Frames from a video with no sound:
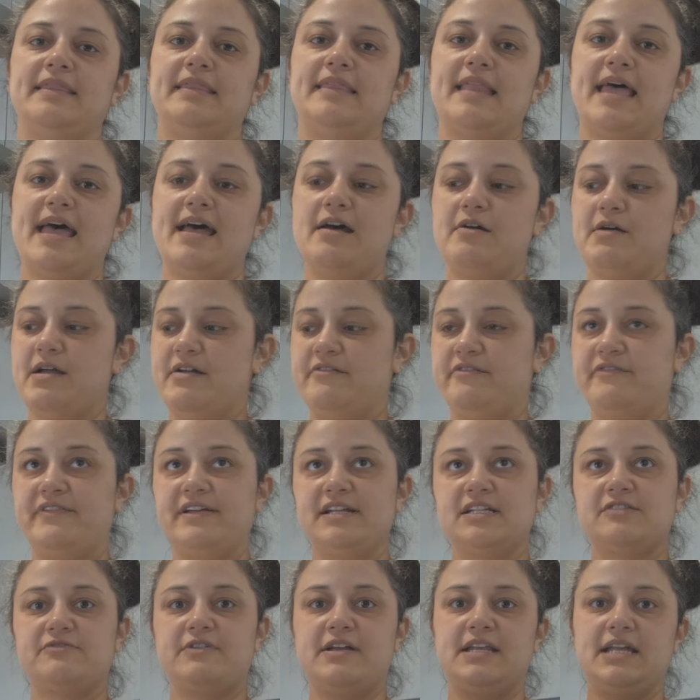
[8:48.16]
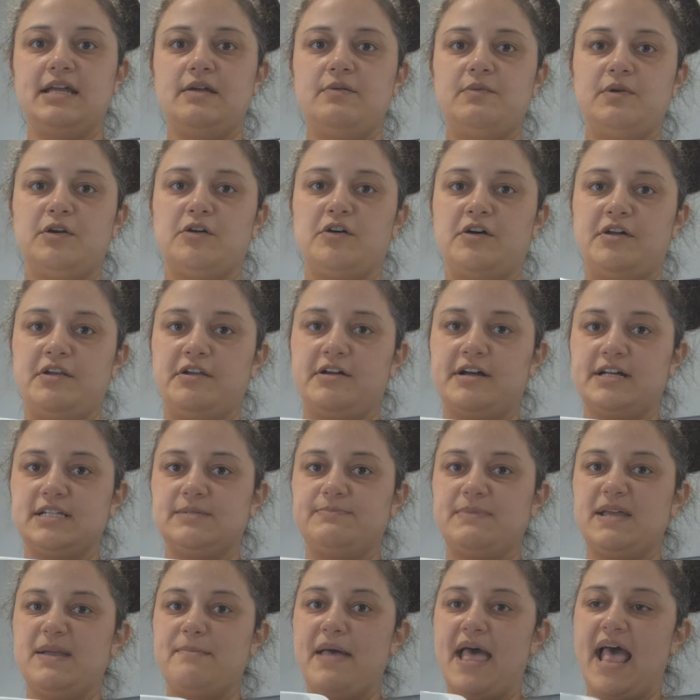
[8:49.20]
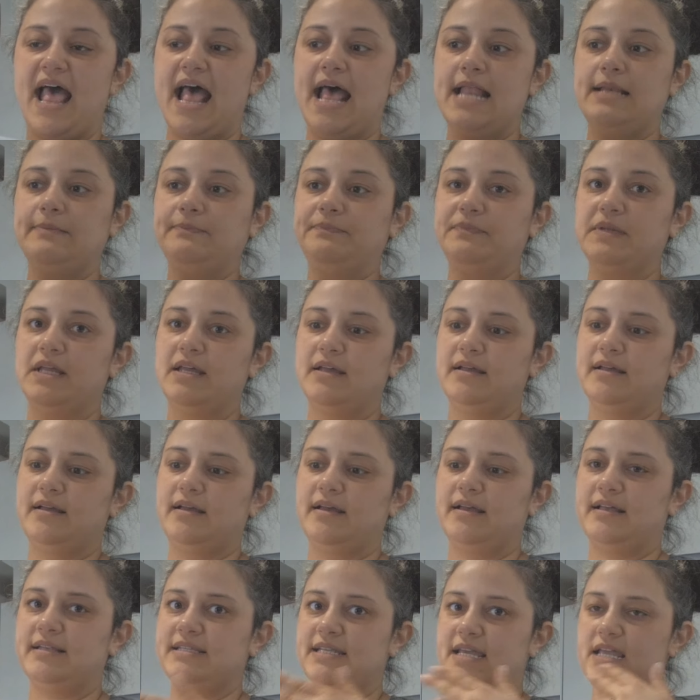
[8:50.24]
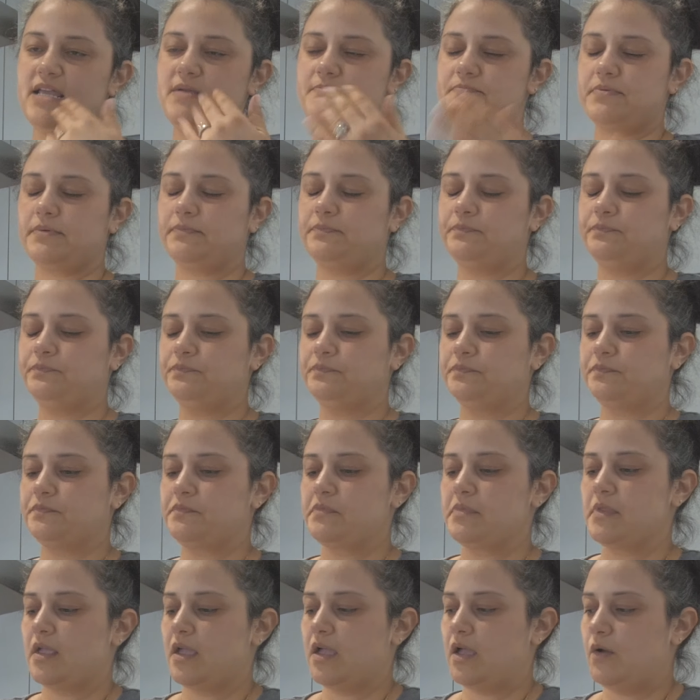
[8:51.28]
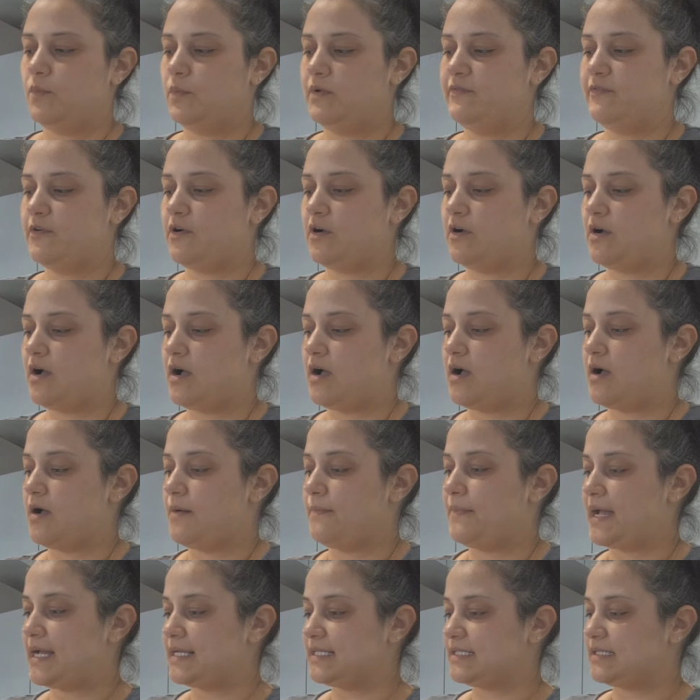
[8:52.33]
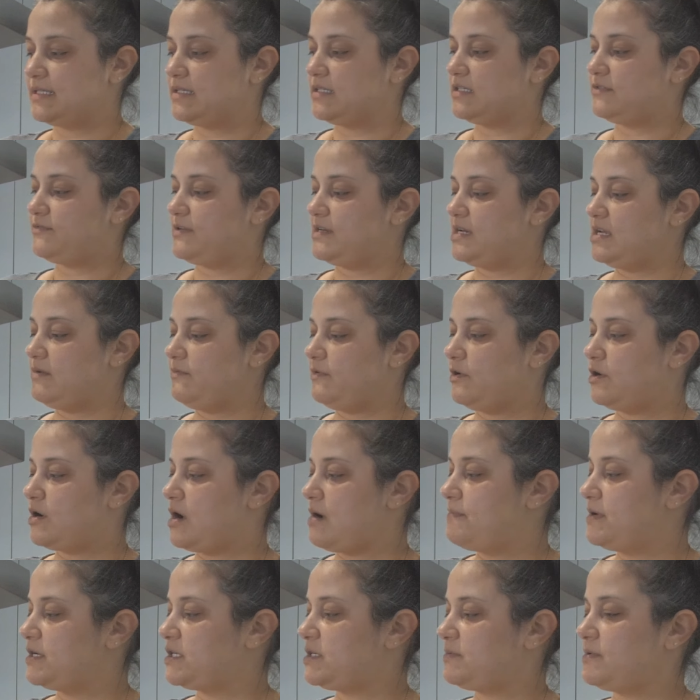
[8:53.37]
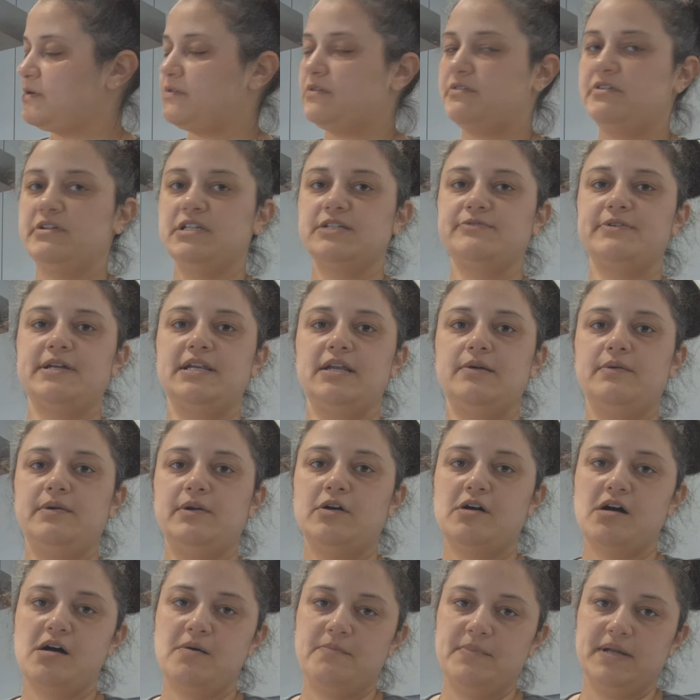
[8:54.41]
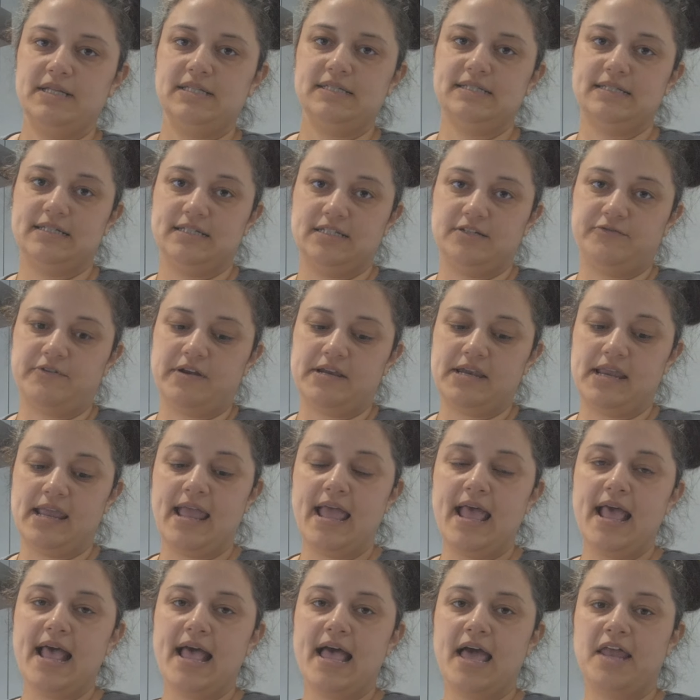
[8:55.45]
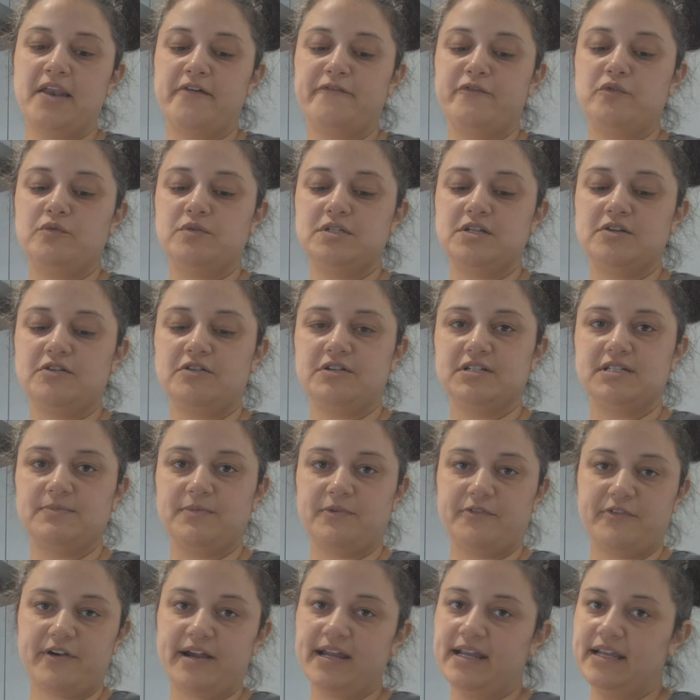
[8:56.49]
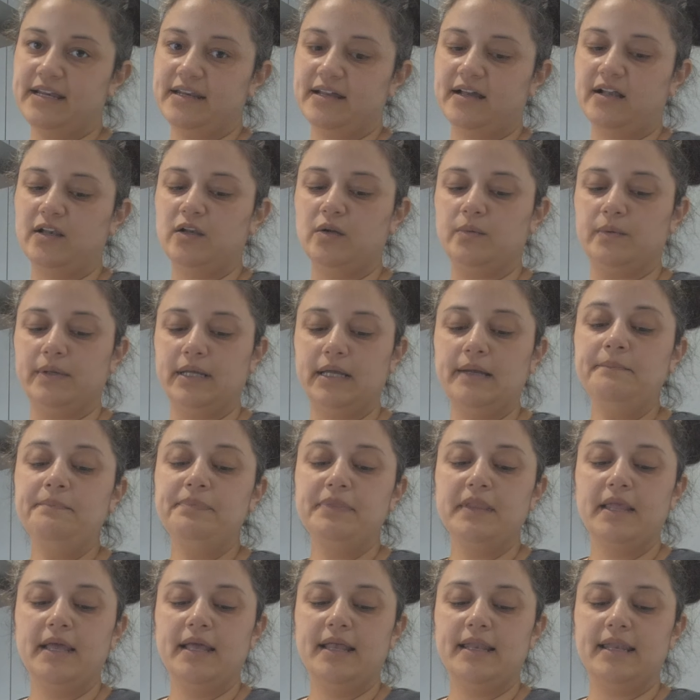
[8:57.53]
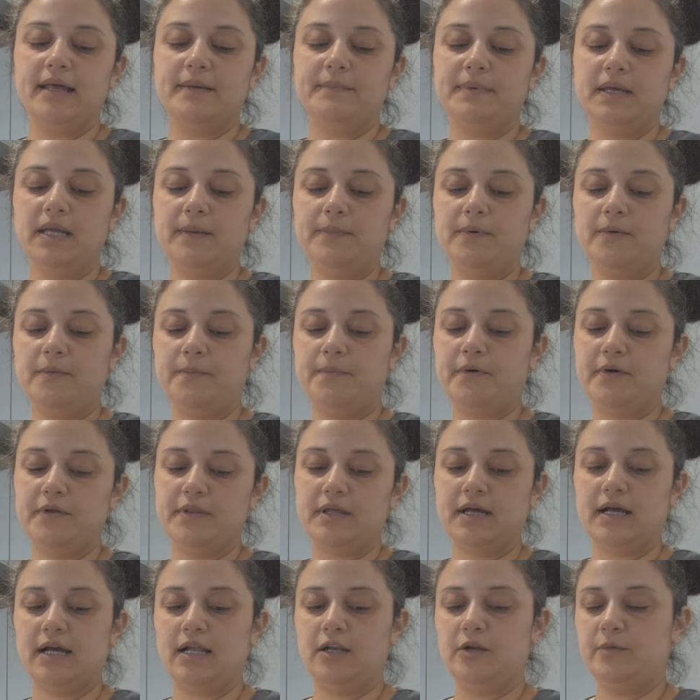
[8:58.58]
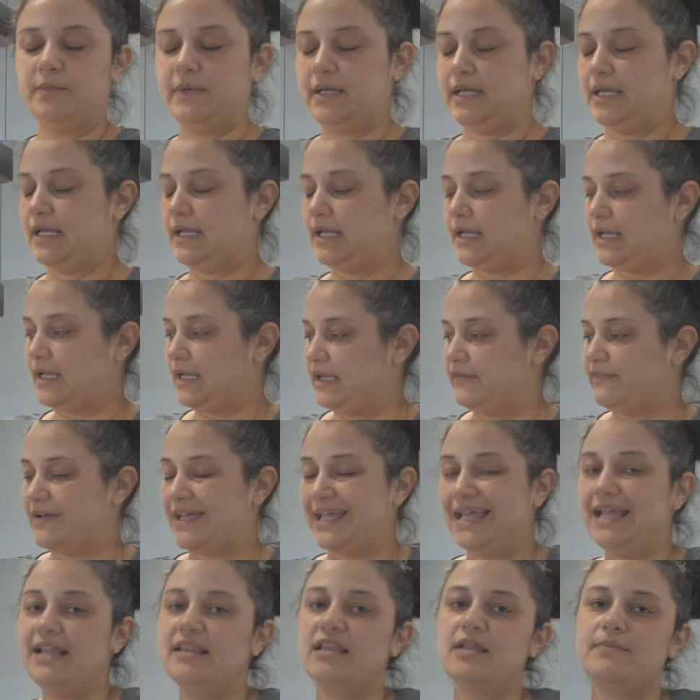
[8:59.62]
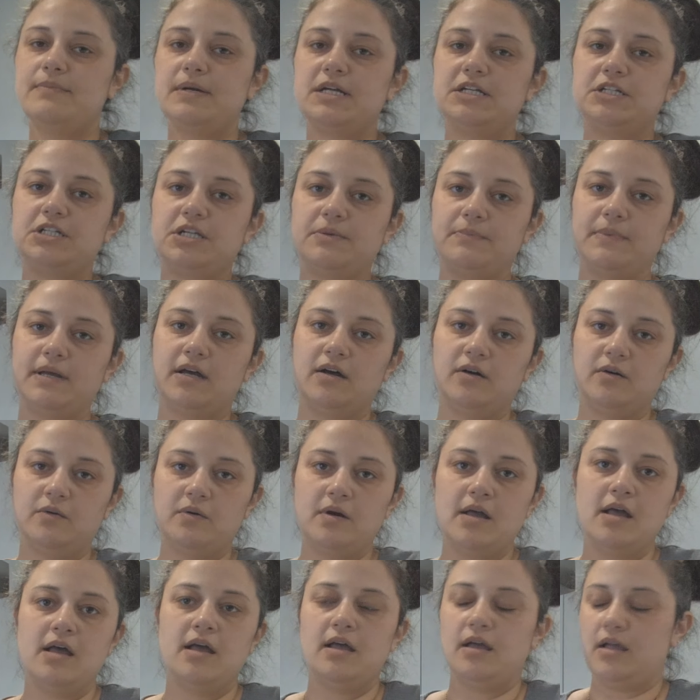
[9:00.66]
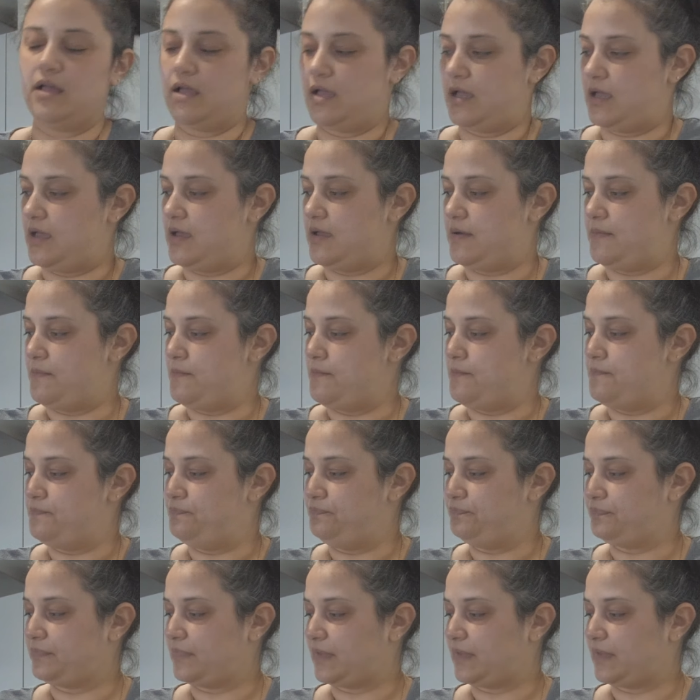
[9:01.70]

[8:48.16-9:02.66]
Now everything's ready. We've got a nice big pan and deep. We've got our pasta that's ready, we've got our bechamel that's ready, we've got our mince that's ready. And I've also got some grated halloumi. Now people put the halloumi either in the bechamel um, and